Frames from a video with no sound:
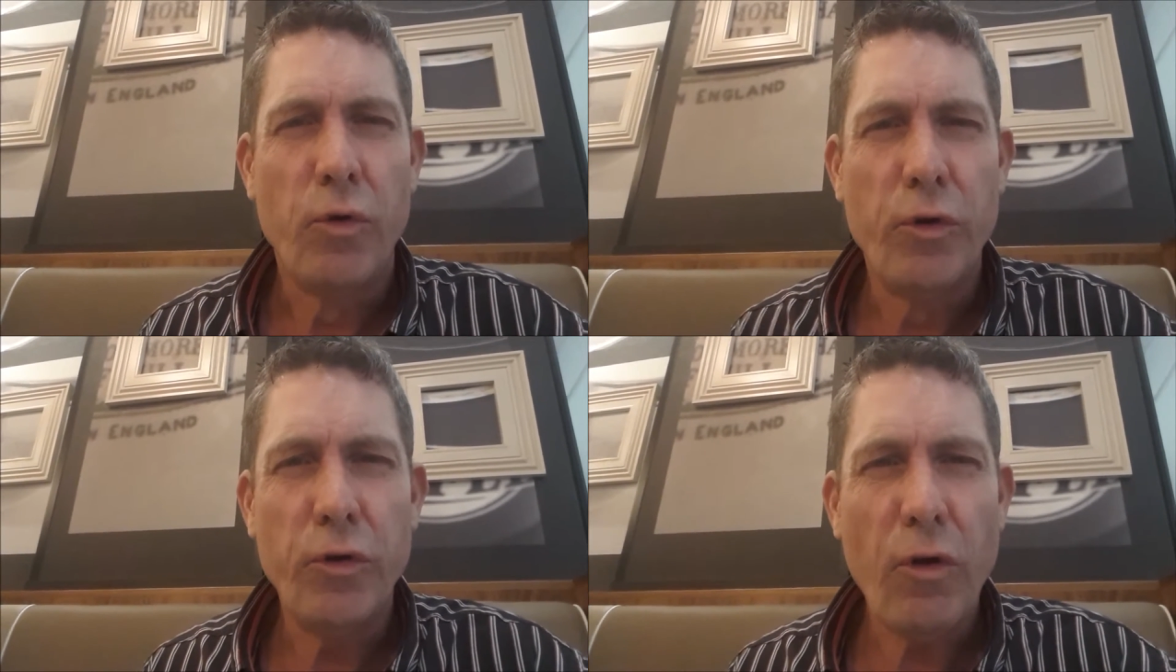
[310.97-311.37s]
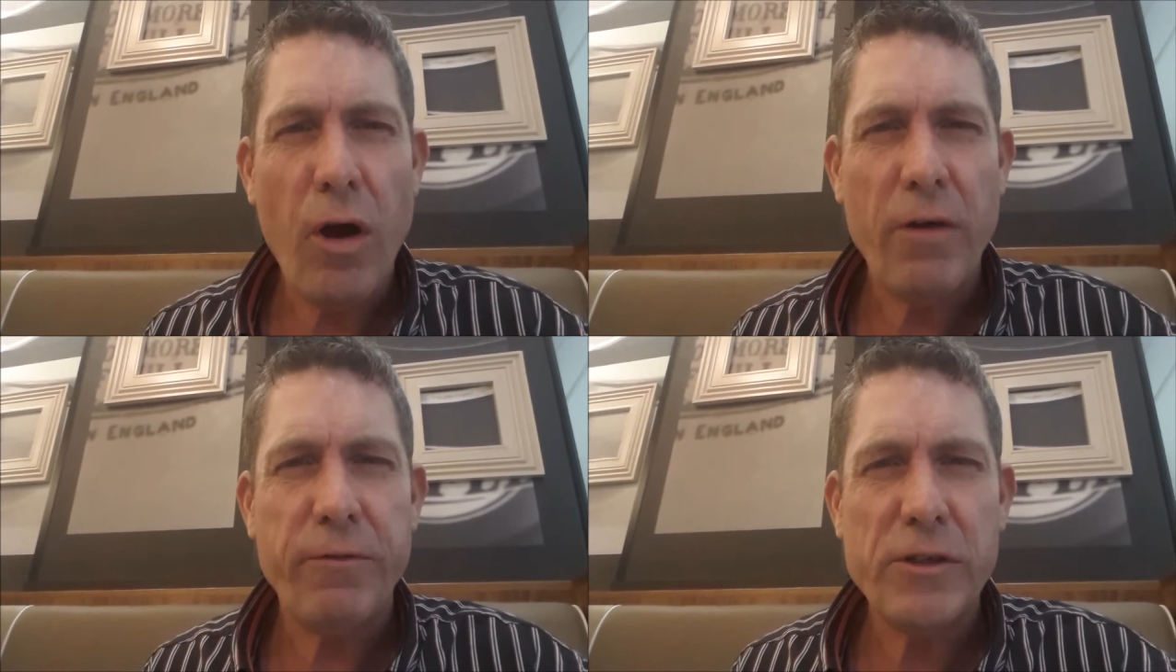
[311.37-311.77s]
Who
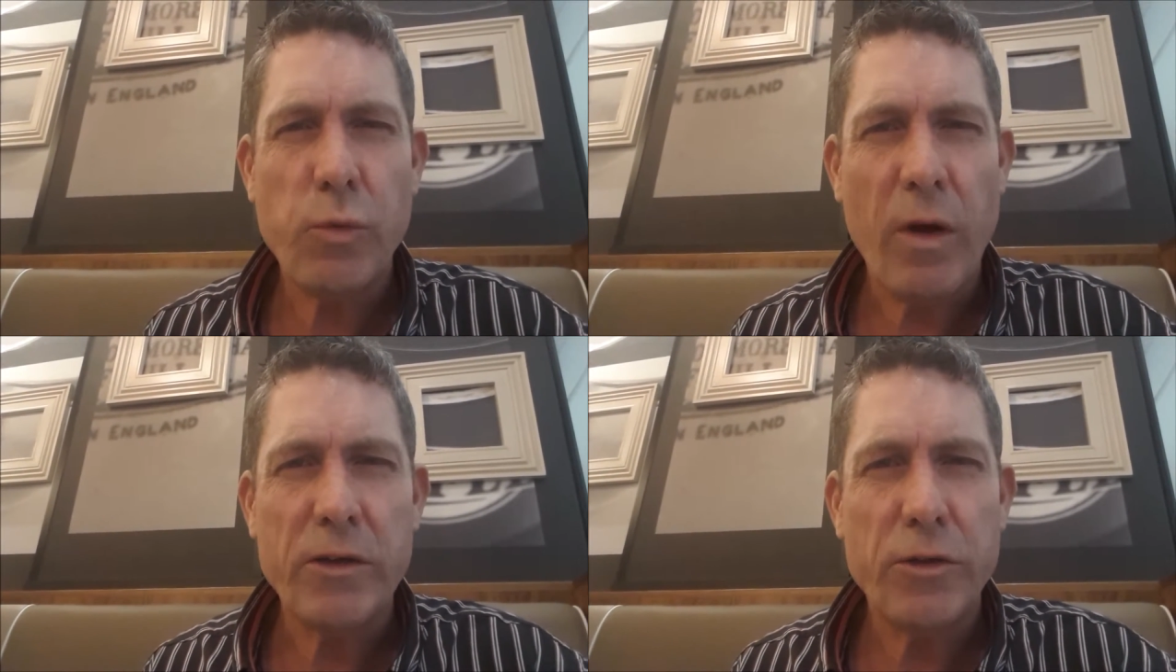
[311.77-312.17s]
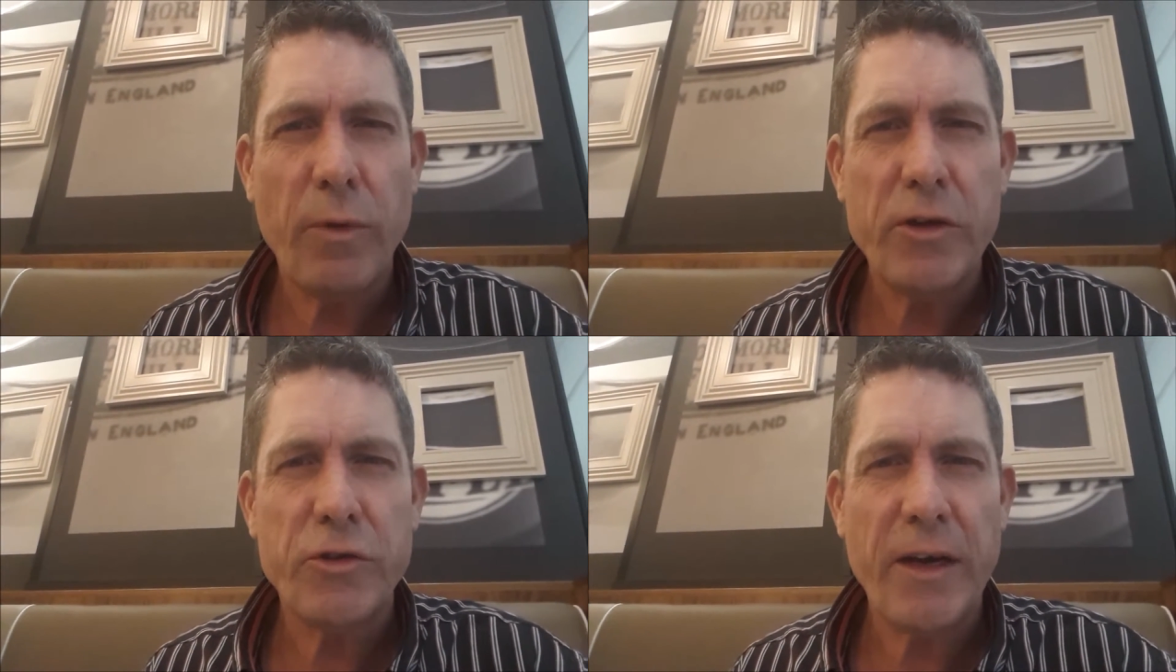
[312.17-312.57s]
offers
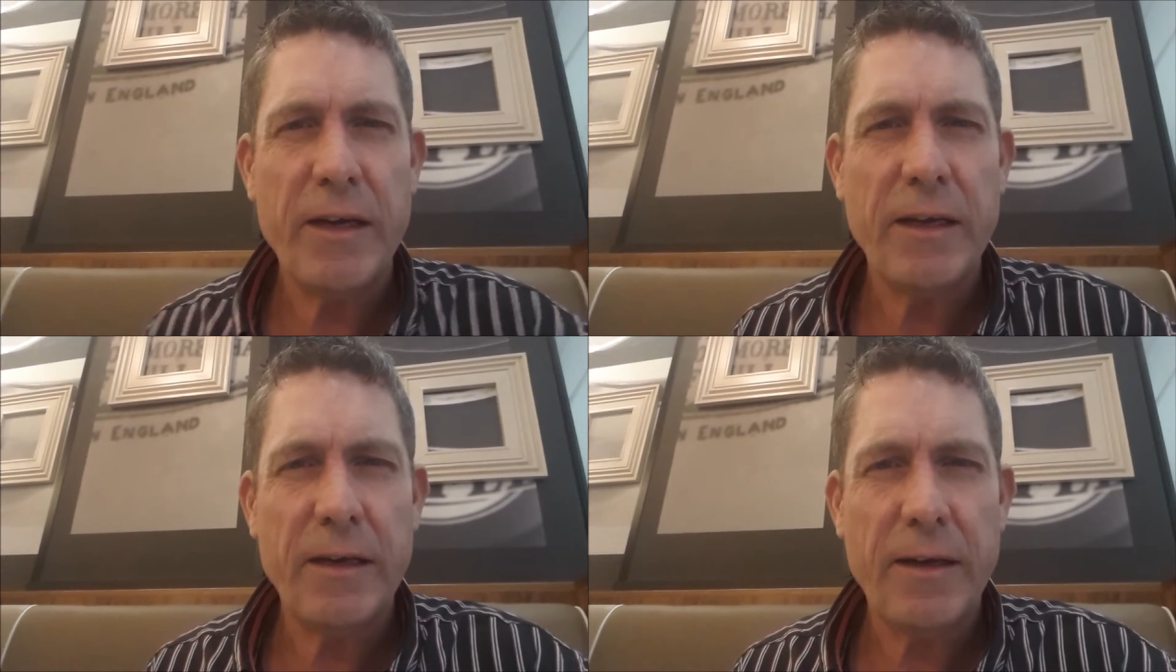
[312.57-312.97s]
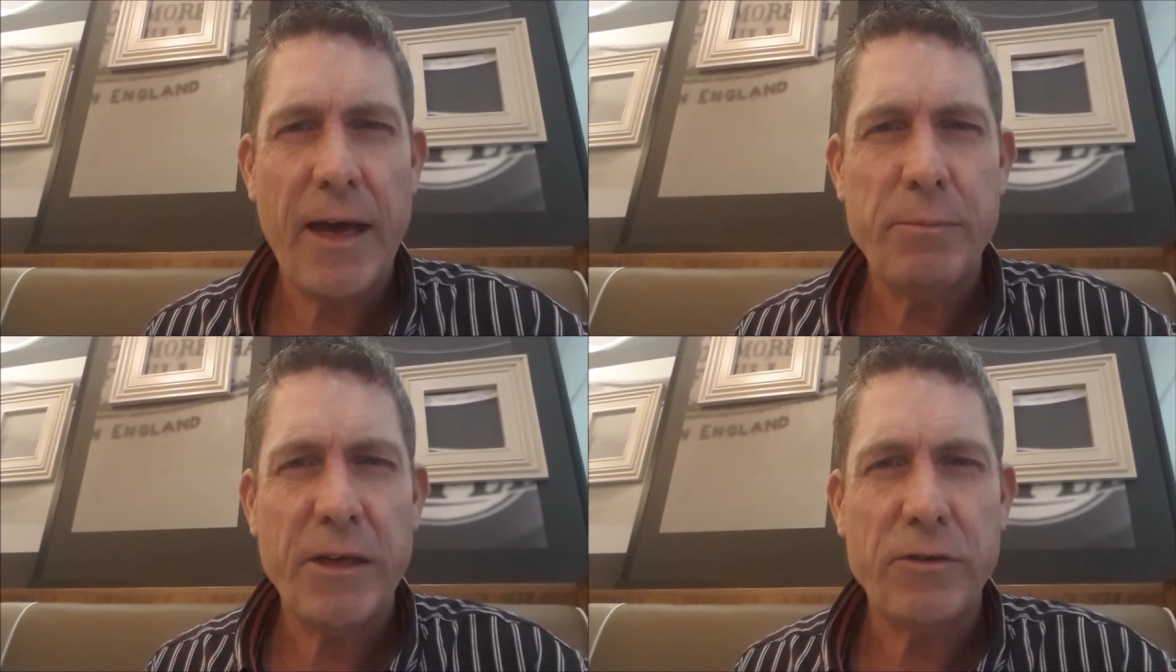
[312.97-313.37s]
one-to-one training in
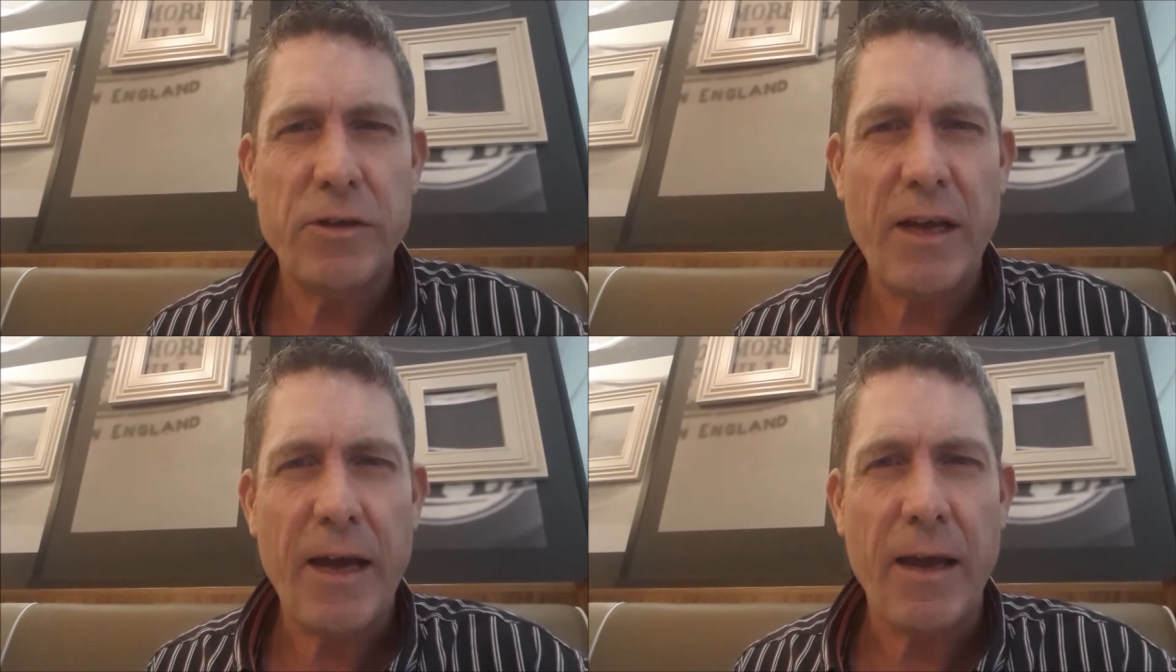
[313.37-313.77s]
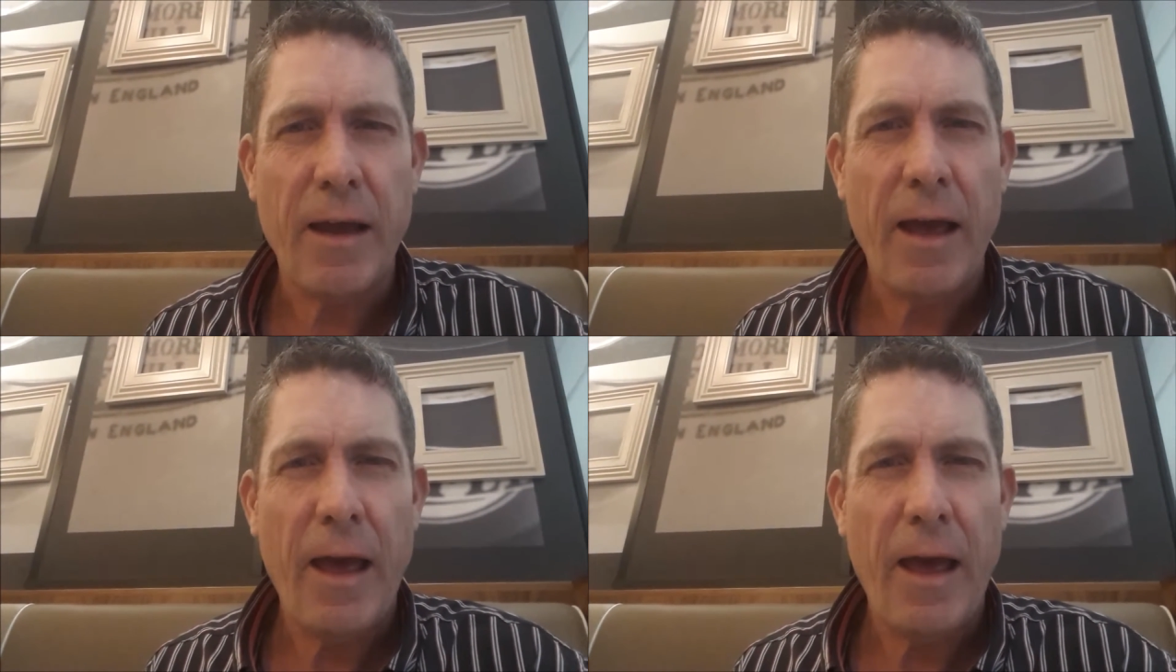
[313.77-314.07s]
Cape Town today